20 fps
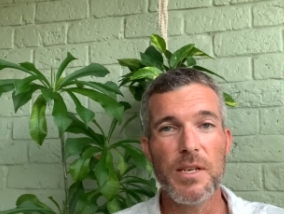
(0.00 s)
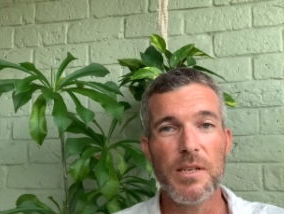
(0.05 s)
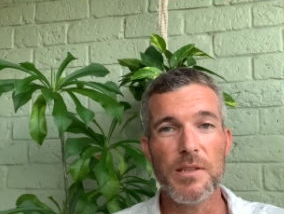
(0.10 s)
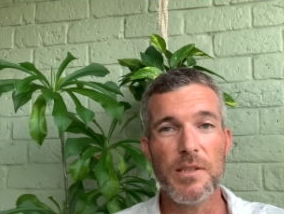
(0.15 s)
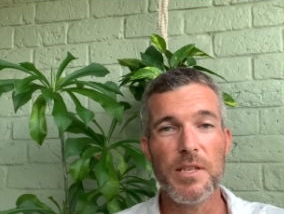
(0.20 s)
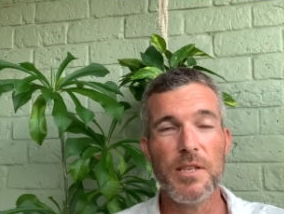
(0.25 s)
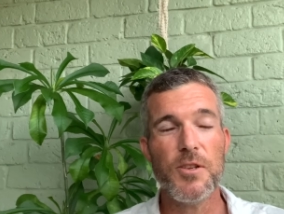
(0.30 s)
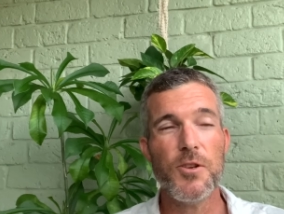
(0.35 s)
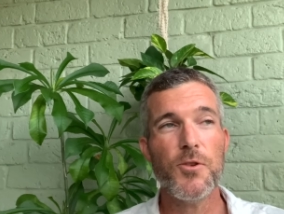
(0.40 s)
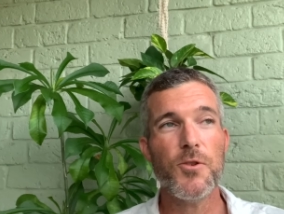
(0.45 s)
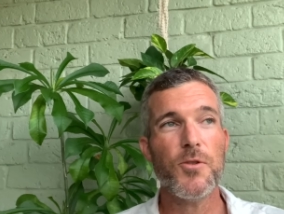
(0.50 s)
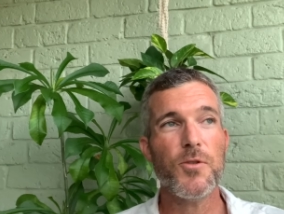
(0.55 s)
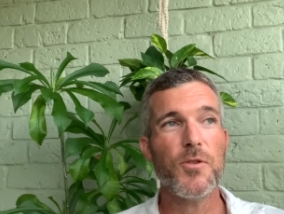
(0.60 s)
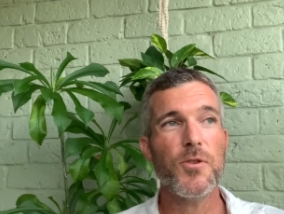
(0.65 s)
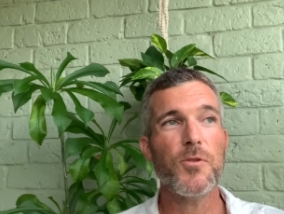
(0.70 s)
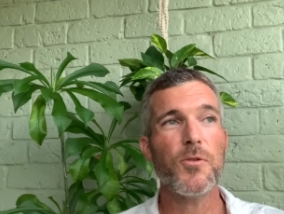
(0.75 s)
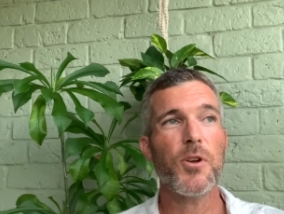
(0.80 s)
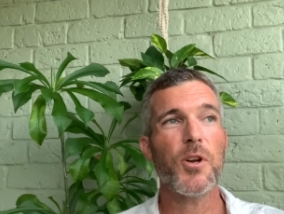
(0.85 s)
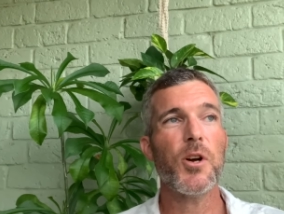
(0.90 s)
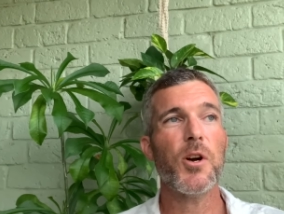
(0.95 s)
then
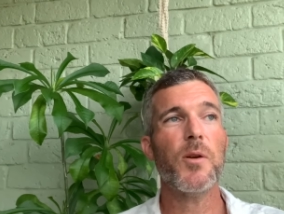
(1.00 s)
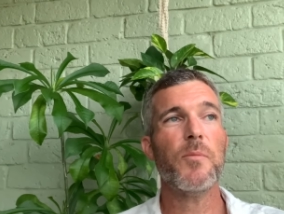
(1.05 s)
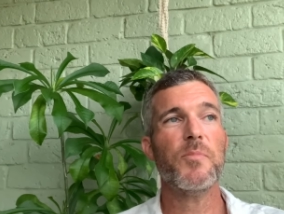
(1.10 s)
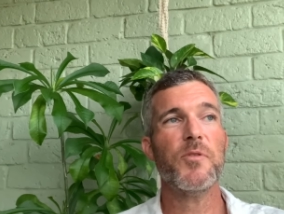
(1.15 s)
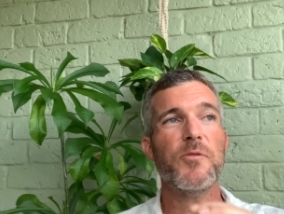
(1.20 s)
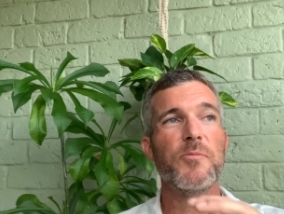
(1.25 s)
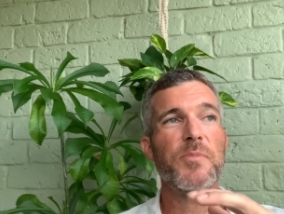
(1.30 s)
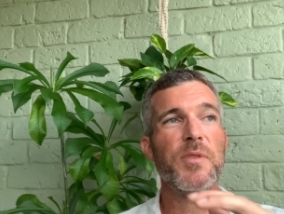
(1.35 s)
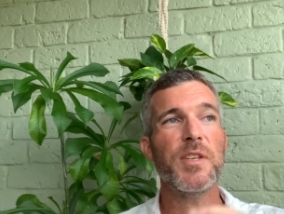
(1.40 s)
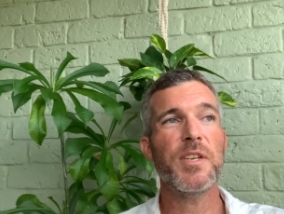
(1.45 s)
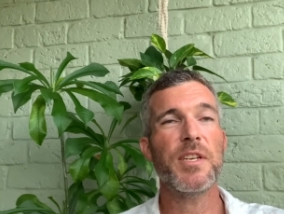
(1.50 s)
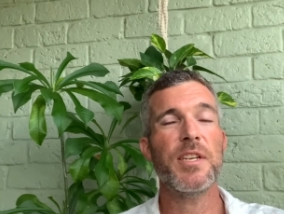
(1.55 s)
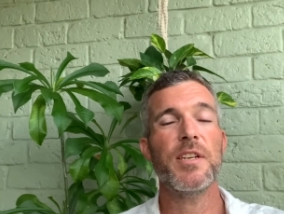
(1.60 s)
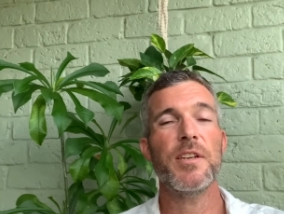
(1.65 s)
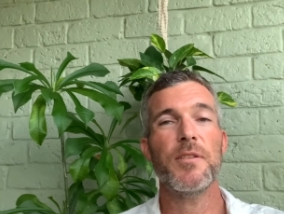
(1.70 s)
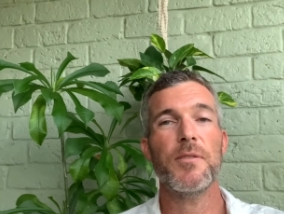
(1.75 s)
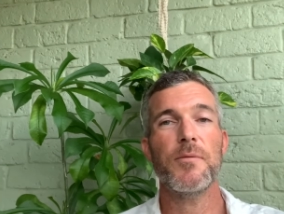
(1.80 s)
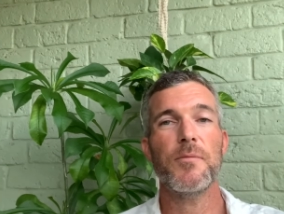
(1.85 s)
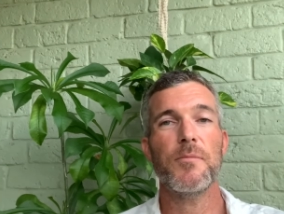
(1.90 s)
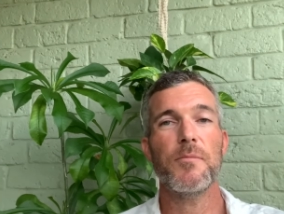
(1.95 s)
you're
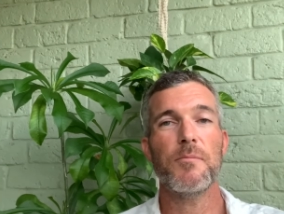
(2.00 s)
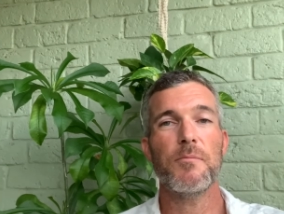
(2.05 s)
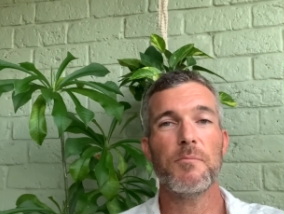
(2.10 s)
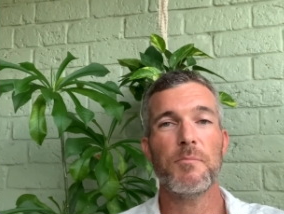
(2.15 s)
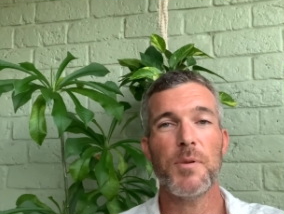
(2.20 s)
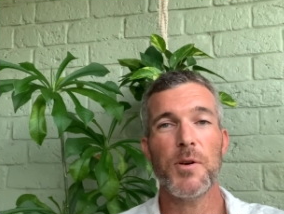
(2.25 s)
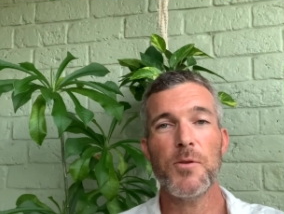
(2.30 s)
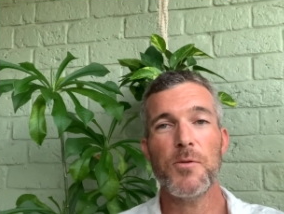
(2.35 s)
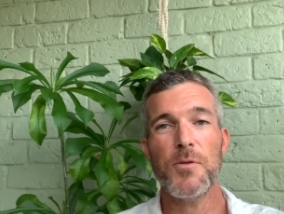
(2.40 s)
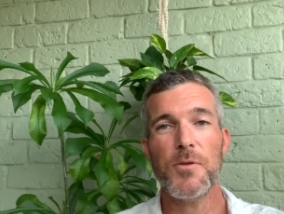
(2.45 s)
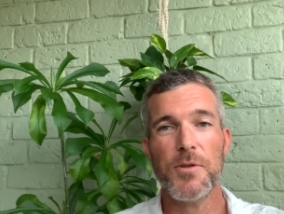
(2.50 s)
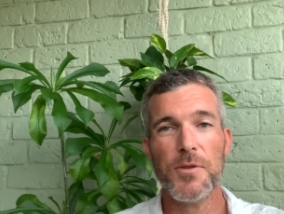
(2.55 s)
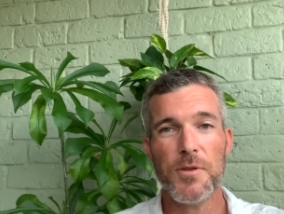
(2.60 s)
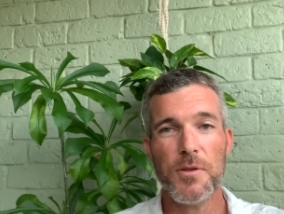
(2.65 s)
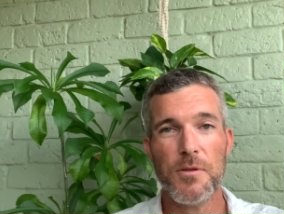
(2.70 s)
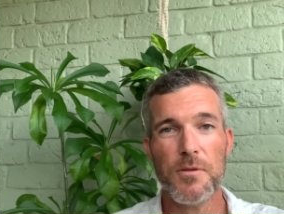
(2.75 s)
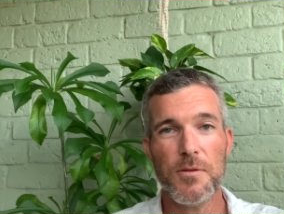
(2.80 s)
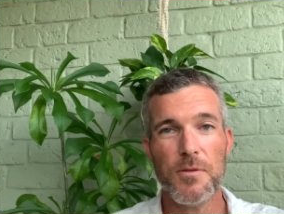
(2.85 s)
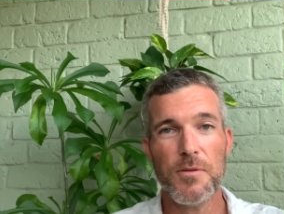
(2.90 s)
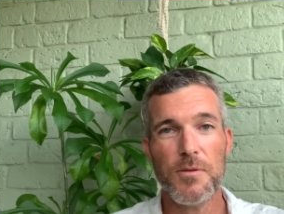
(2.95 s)
complementing both of
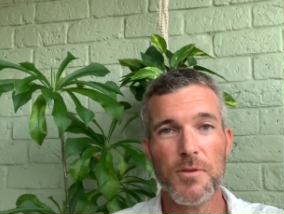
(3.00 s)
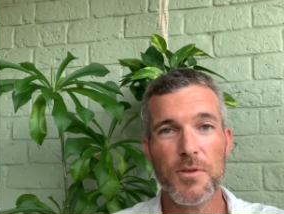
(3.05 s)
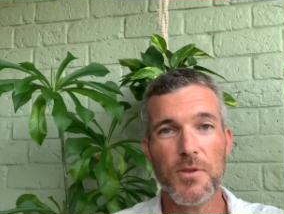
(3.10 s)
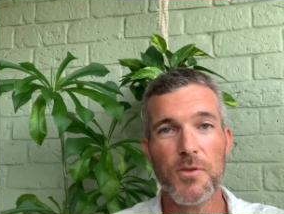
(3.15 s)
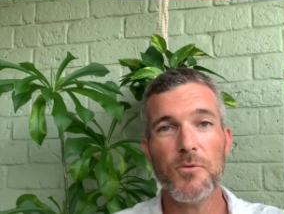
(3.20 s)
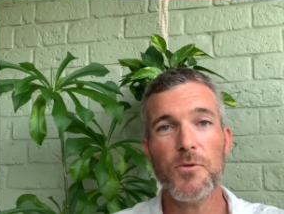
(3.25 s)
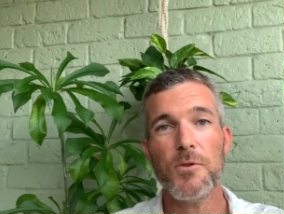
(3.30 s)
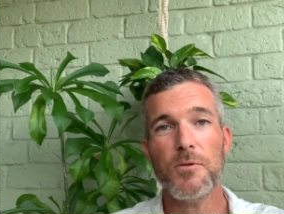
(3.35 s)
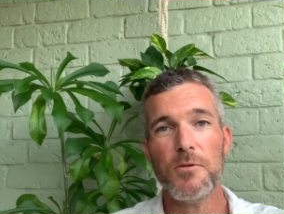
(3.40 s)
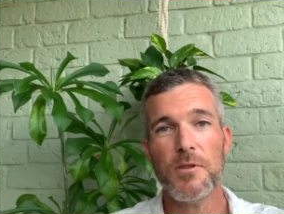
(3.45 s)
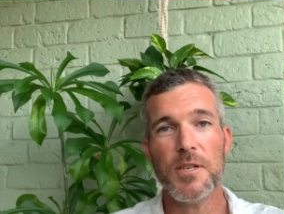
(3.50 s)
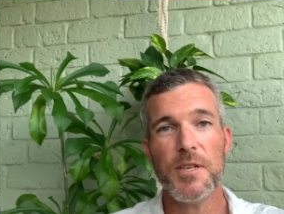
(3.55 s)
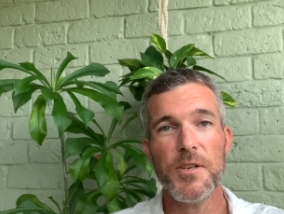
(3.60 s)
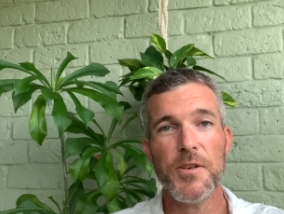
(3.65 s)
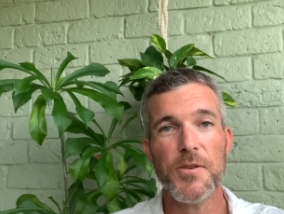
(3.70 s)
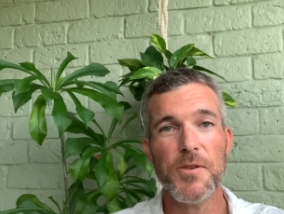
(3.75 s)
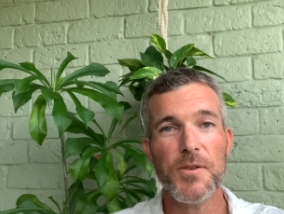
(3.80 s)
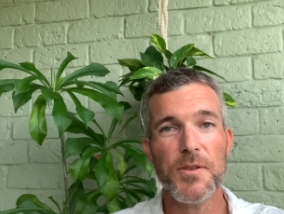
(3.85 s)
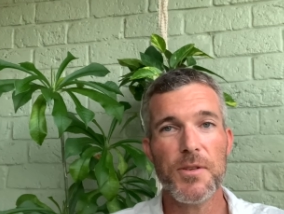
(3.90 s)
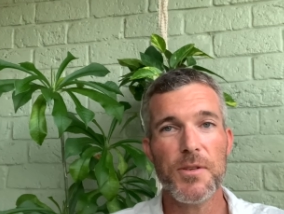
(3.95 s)
the soil
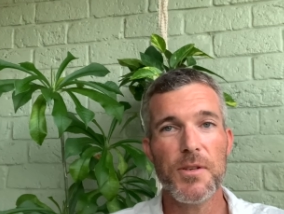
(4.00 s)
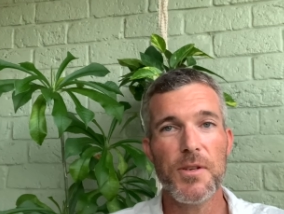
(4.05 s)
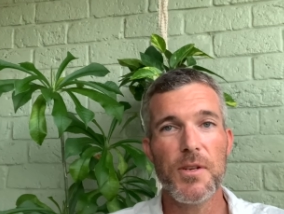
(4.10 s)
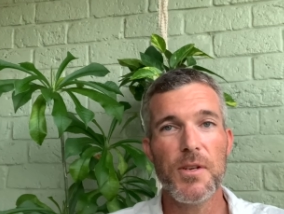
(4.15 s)
layers,